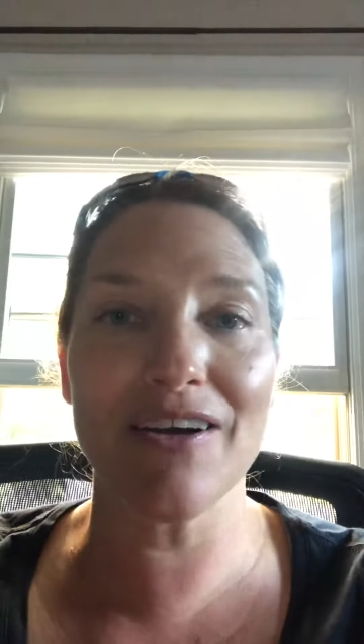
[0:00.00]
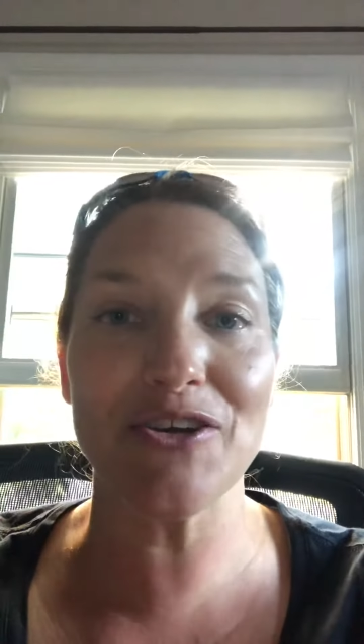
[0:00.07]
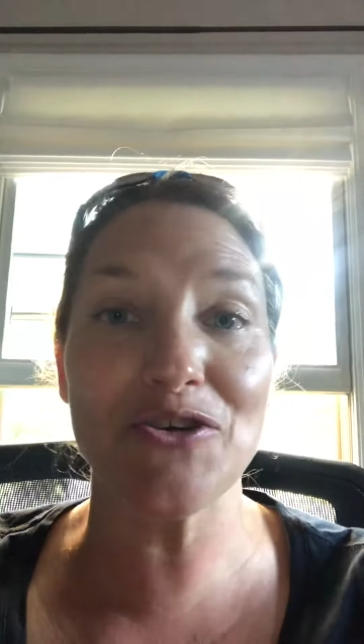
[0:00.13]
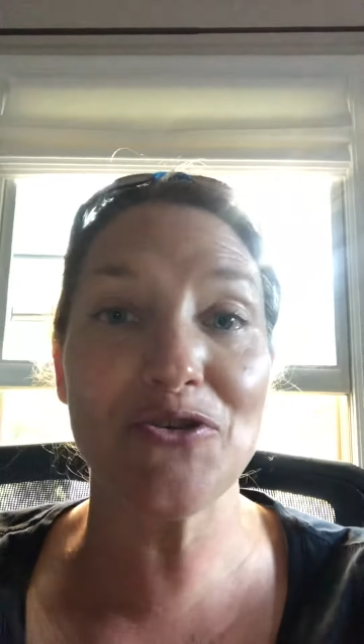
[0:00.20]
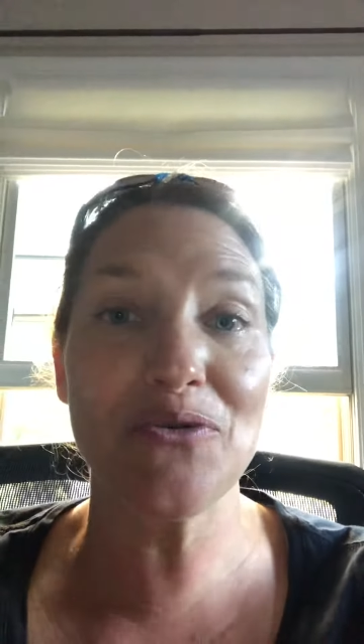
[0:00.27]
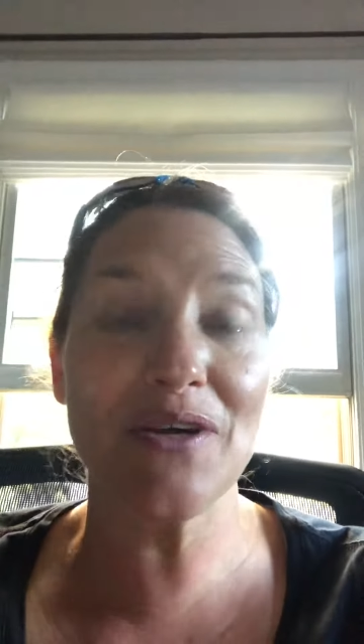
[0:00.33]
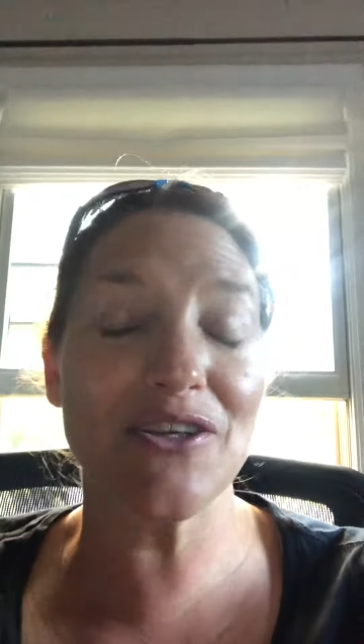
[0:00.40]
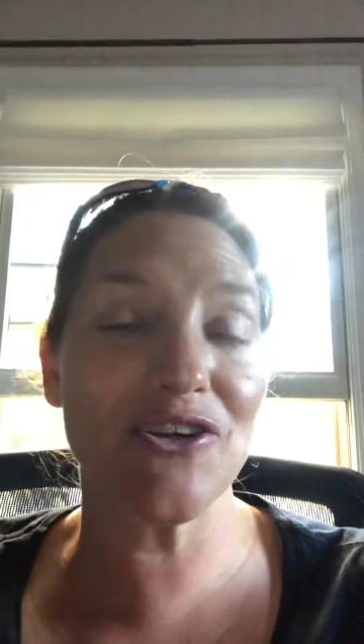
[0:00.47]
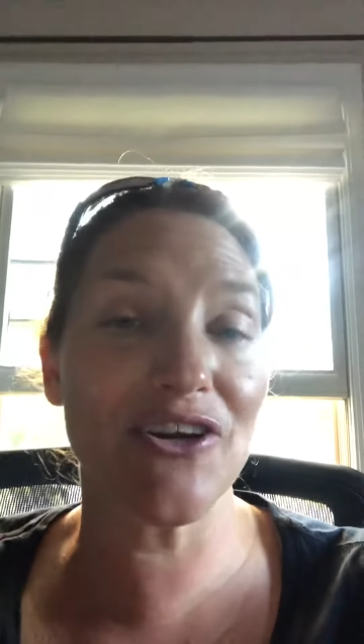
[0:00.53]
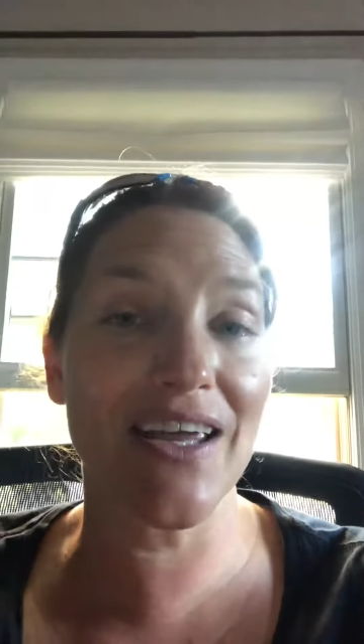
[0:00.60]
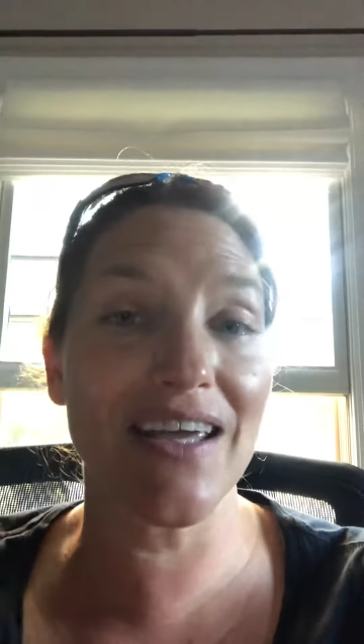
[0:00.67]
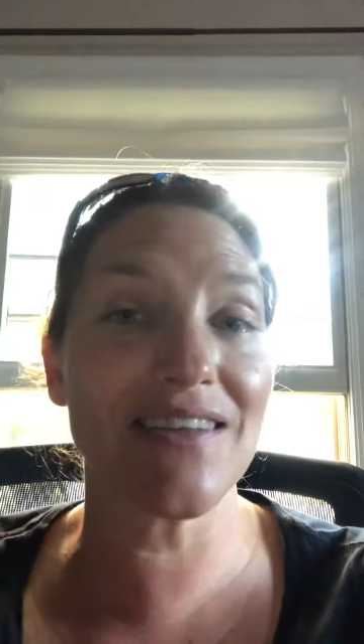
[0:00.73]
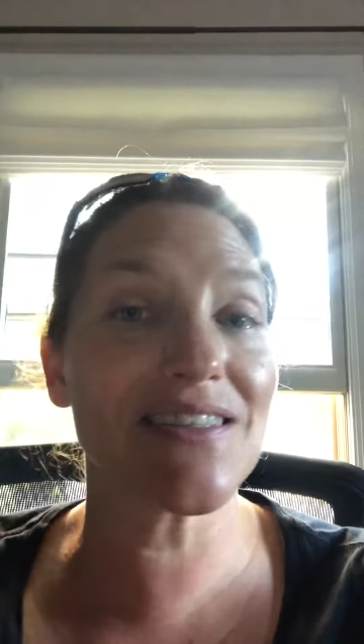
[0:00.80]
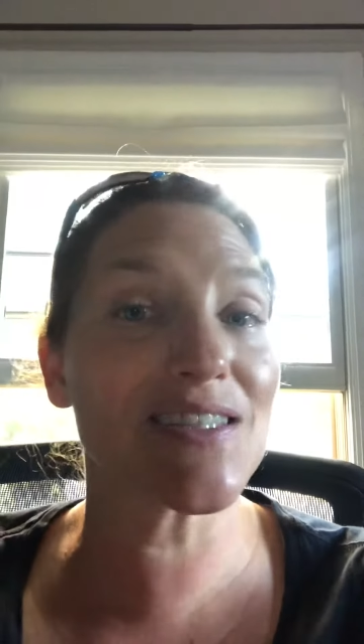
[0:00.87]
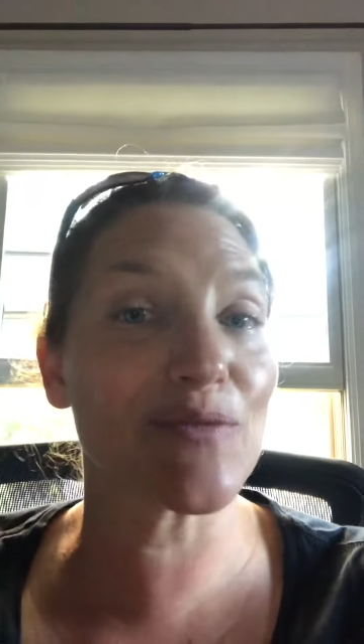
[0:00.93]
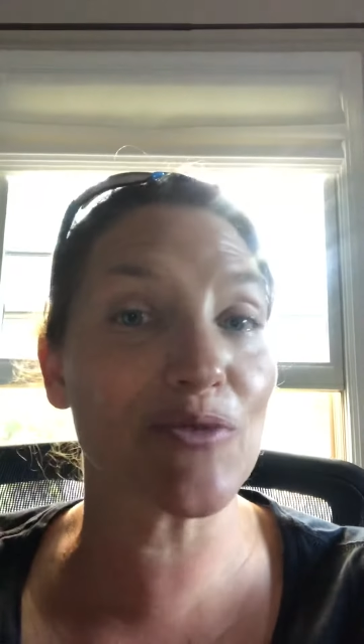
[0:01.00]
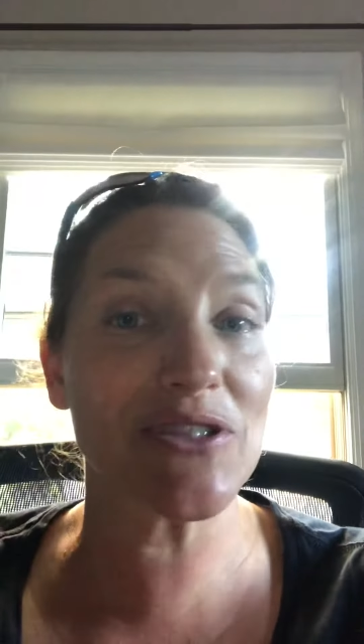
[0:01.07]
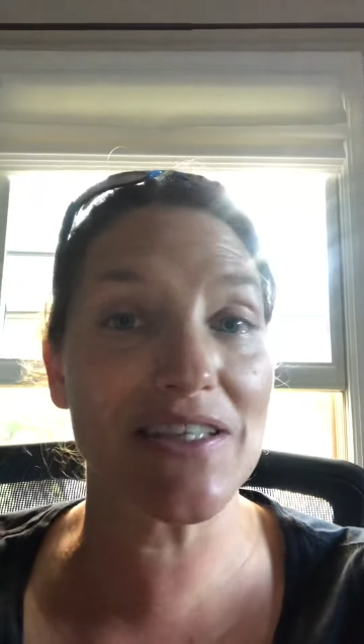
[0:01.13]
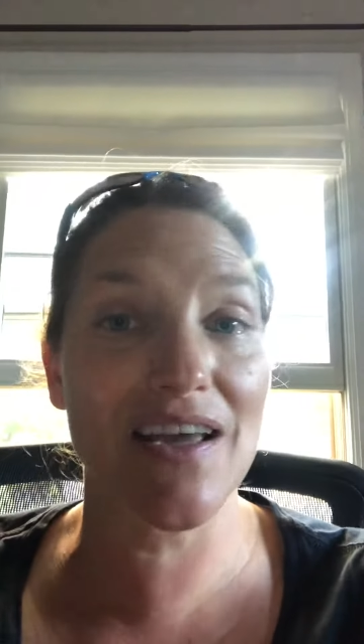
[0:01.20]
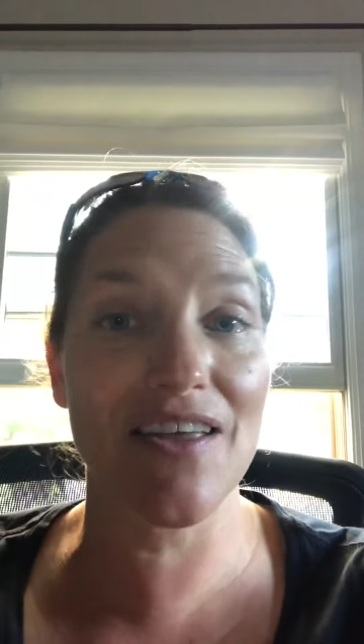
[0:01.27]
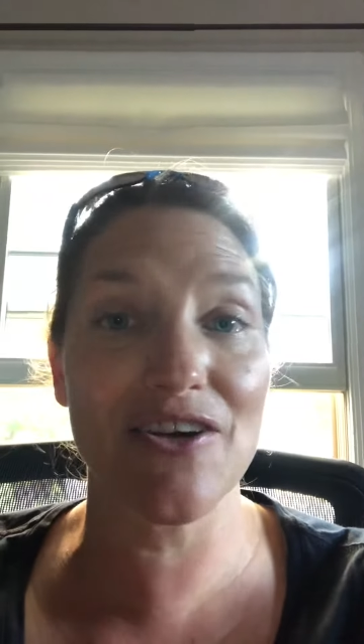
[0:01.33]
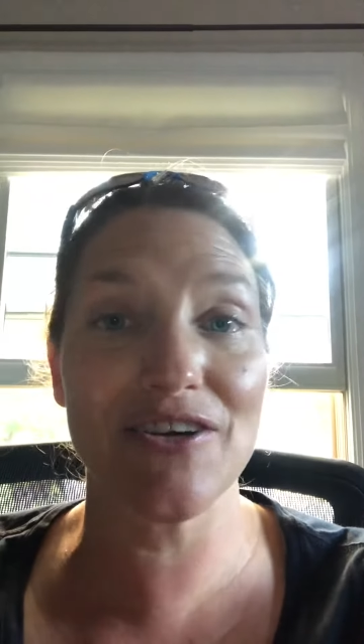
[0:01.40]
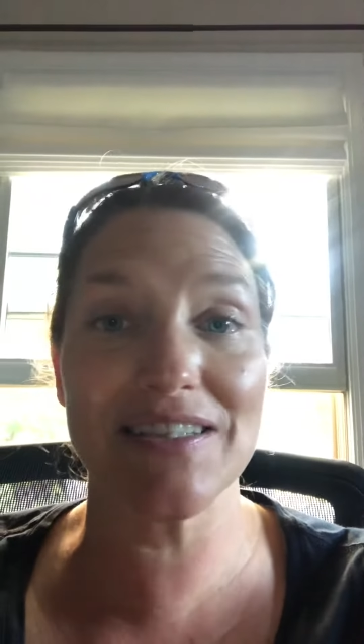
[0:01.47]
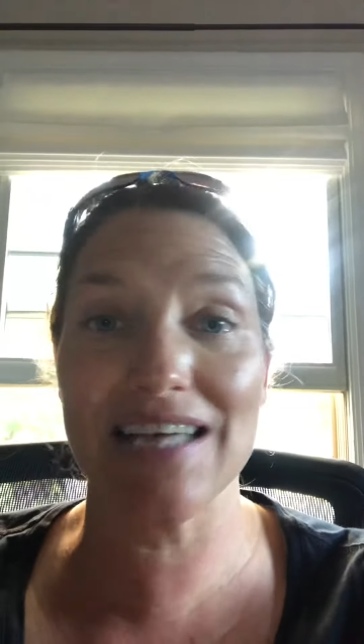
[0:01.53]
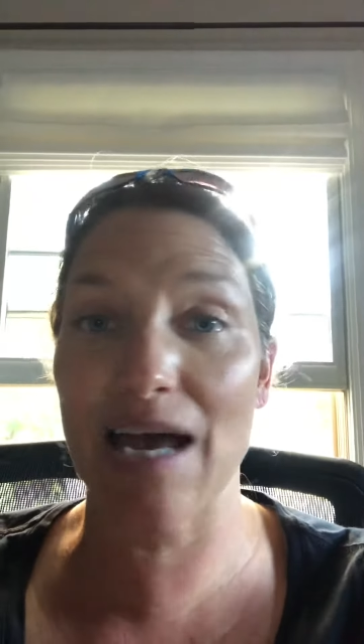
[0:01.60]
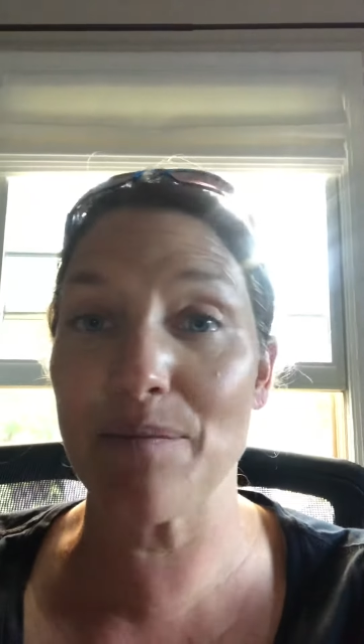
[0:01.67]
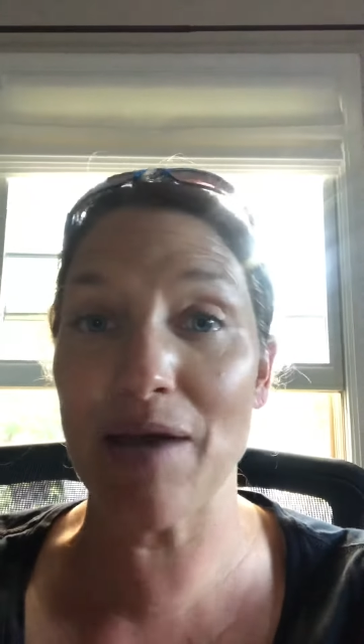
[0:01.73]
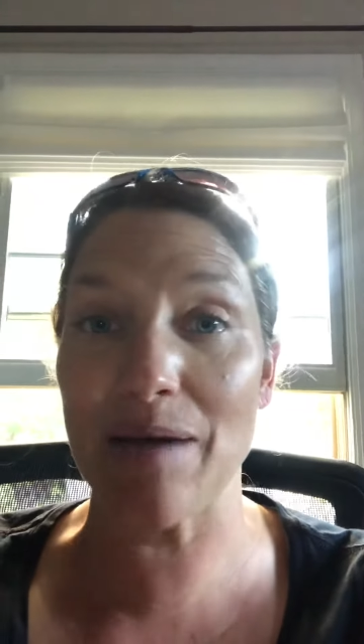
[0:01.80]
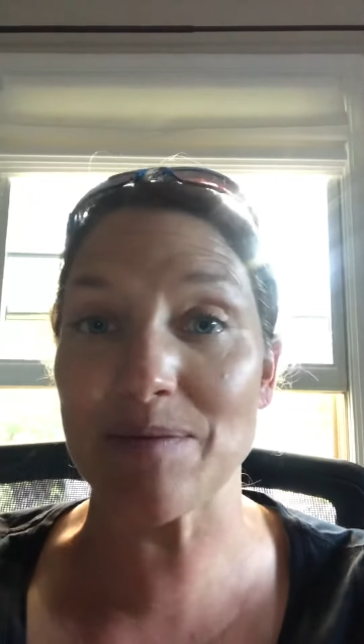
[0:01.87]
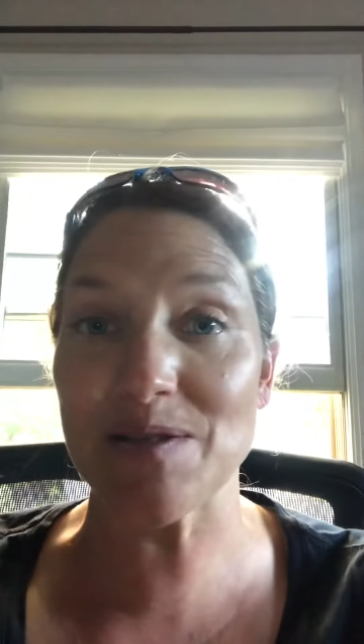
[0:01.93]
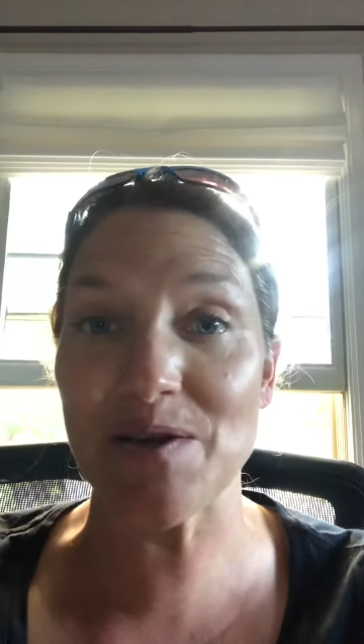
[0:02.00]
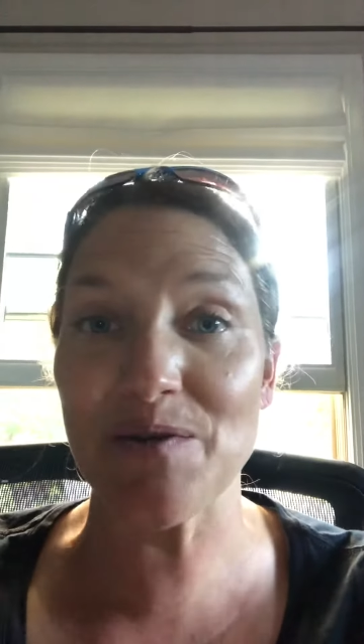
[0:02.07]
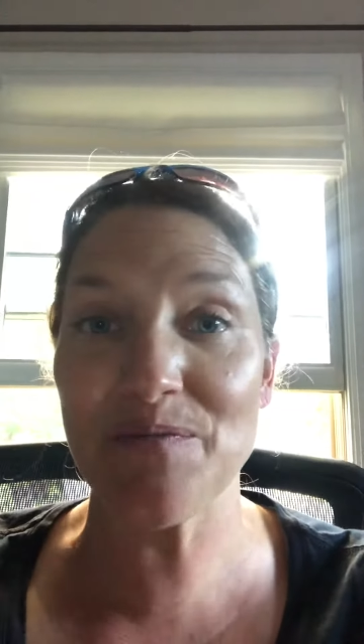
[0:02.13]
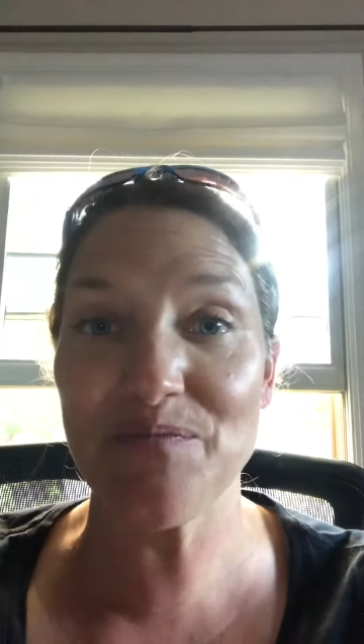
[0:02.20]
you and your kids to put together a time capsule.